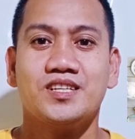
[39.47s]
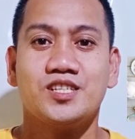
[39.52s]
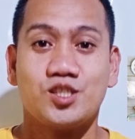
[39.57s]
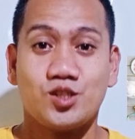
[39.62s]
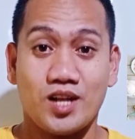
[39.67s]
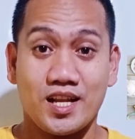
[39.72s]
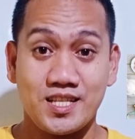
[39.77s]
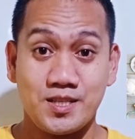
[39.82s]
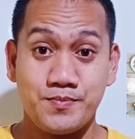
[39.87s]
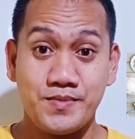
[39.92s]
So
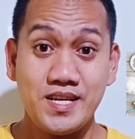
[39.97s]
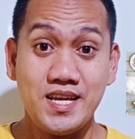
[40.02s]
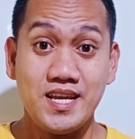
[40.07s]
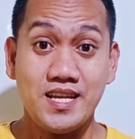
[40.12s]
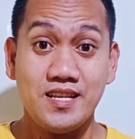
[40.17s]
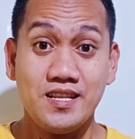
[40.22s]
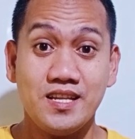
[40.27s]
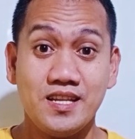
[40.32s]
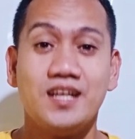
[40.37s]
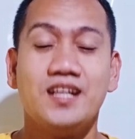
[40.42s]
let's
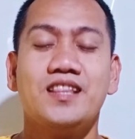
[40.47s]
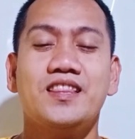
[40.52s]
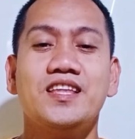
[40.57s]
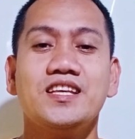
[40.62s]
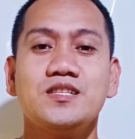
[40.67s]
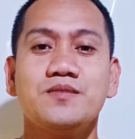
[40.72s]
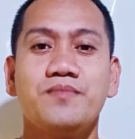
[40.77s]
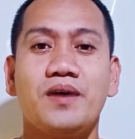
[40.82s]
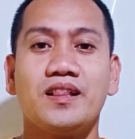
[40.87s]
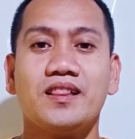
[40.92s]
begin
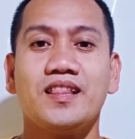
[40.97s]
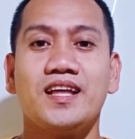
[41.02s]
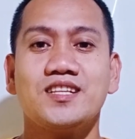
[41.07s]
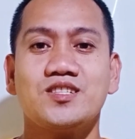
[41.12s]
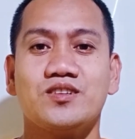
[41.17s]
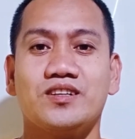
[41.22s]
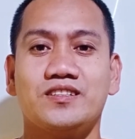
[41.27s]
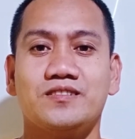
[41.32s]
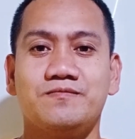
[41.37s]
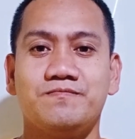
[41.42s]
this math
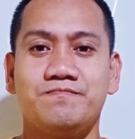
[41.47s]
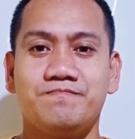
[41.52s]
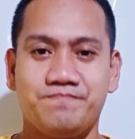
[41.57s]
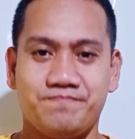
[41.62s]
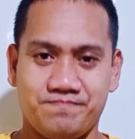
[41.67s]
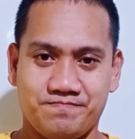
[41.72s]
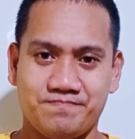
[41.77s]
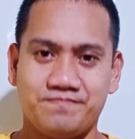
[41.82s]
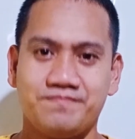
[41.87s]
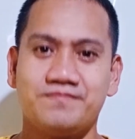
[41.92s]
lesson
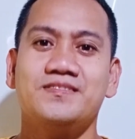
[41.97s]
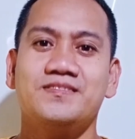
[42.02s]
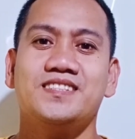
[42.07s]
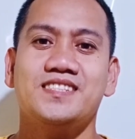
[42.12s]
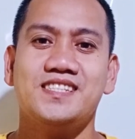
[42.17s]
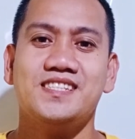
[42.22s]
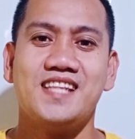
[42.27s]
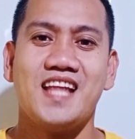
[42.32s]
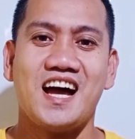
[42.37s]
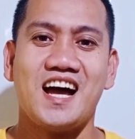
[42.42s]

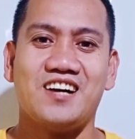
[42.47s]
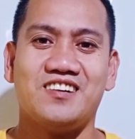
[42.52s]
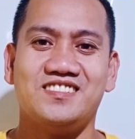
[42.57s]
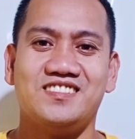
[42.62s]
now.